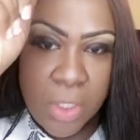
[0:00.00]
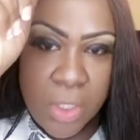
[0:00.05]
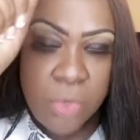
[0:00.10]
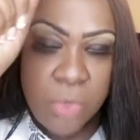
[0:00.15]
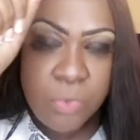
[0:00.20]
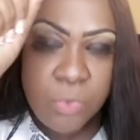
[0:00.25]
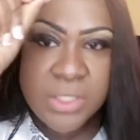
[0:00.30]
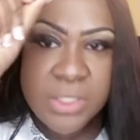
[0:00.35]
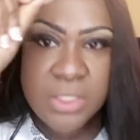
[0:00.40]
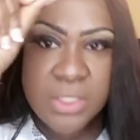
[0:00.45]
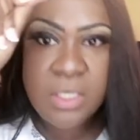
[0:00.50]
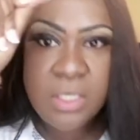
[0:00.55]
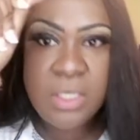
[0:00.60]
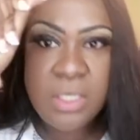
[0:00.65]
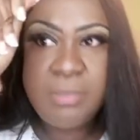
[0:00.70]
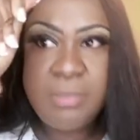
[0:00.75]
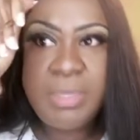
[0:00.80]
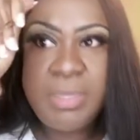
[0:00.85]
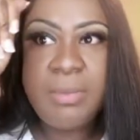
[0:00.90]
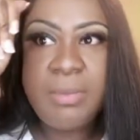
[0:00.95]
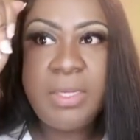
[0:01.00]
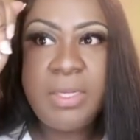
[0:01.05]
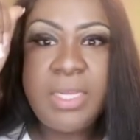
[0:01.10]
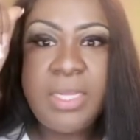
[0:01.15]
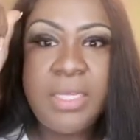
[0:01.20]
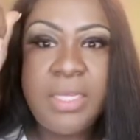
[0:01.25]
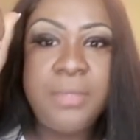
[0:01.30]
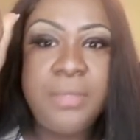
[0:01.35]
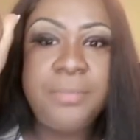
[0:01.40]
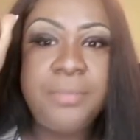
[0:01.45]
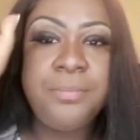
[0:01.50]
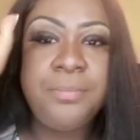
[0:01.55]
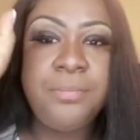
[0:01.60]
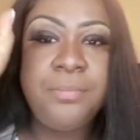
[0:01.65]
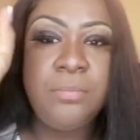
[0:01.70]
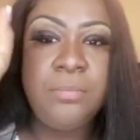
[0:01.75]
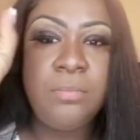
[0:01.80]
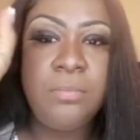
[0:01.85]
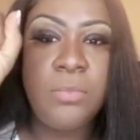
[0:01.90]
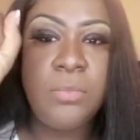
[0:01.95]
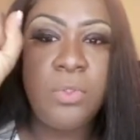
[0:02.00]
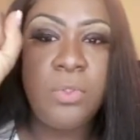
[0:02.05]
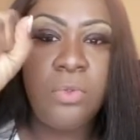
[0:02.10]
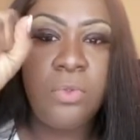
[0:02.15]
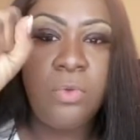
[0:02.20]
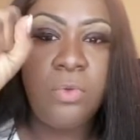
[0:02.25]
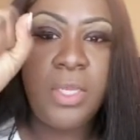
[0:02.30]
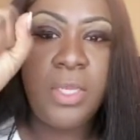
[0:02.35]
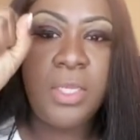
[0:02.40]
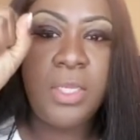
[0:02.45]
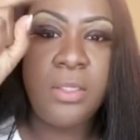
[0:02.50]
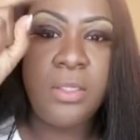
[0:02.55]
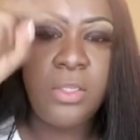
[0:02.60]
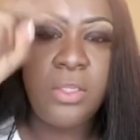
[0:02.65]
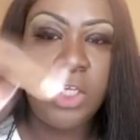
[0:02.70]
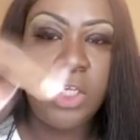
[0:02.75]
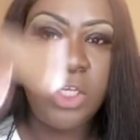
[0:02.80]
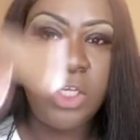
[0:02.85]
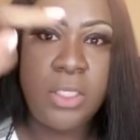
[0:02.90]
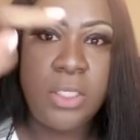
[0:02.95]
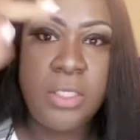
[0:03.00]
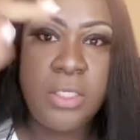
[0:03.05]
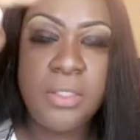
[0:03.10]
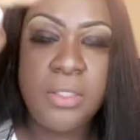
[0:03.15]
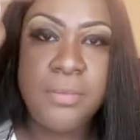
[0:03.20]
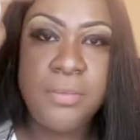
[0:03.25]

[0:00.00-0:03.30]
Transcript: What's the good and the bad about NACA? Okay, the good.